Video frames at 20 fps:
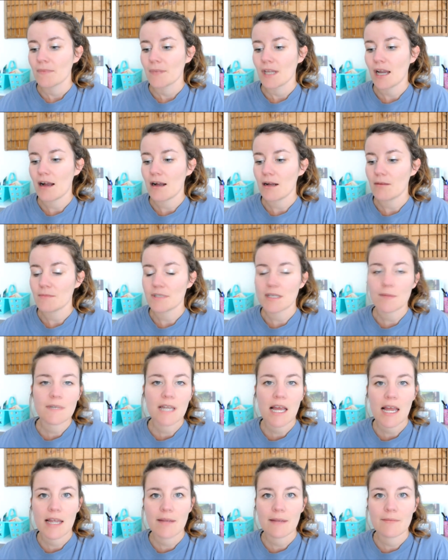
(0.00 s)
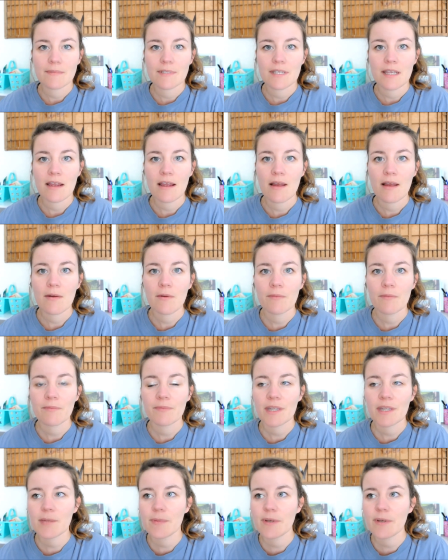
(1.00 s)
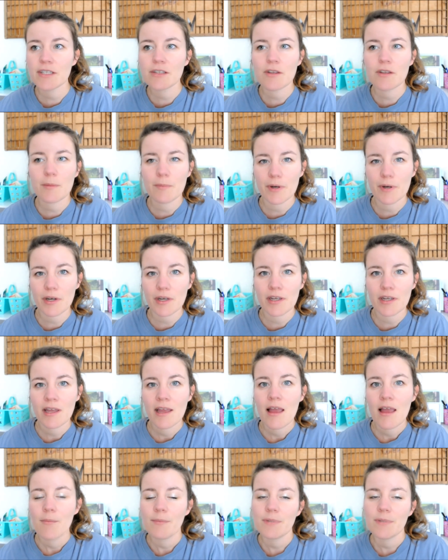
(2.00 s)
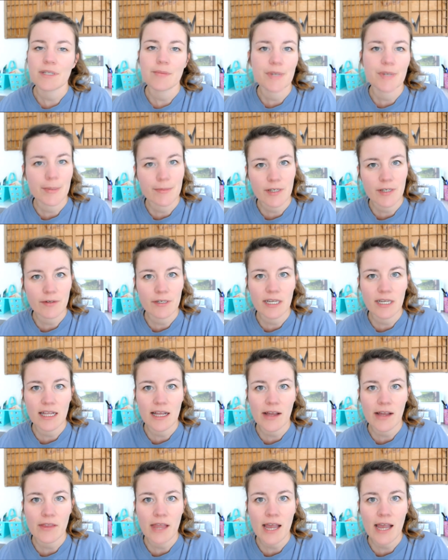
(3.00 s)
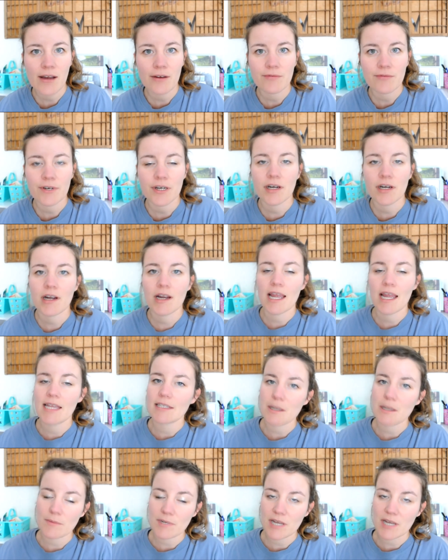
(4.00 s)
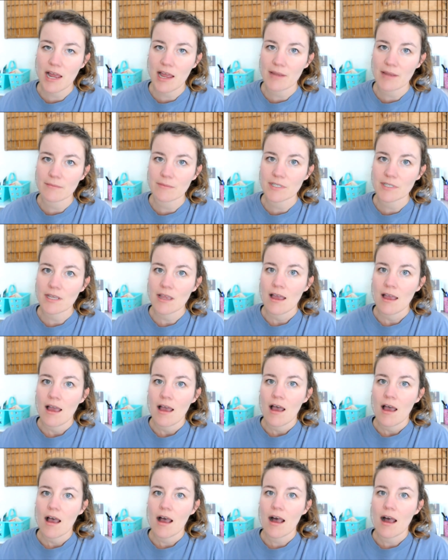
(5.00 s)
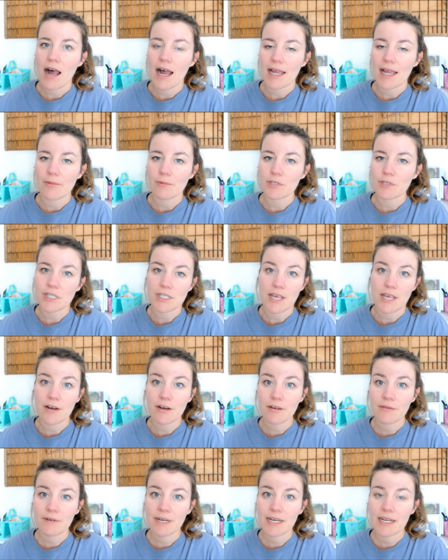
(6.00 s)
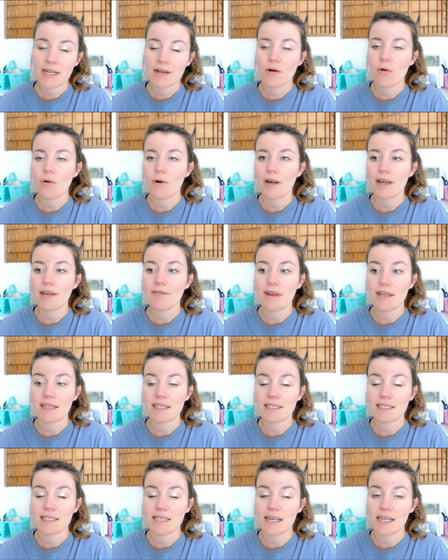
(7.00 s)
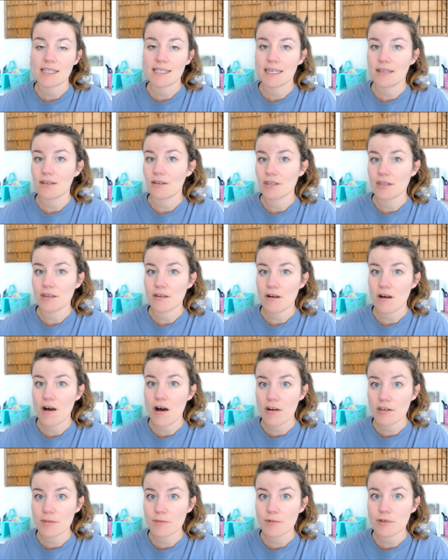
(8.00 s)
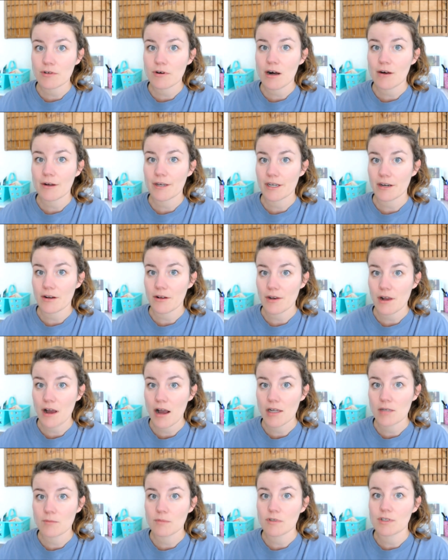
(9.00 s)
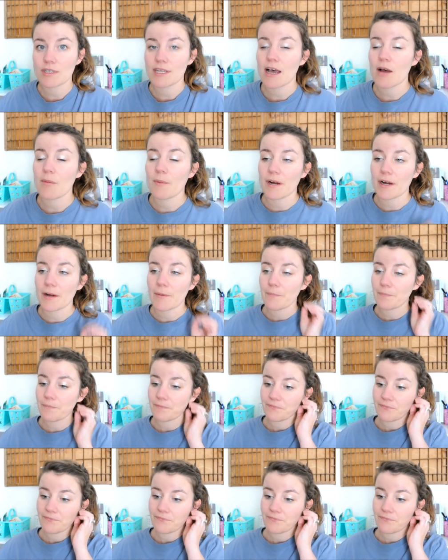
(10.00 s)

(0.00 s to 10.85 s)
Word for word: Um, sometimes it depends on the book, but sometimes I read it out loud for her, and sometimes I will just let her read it, or if it's a deal on Audible, I'll get it on Audible to help her.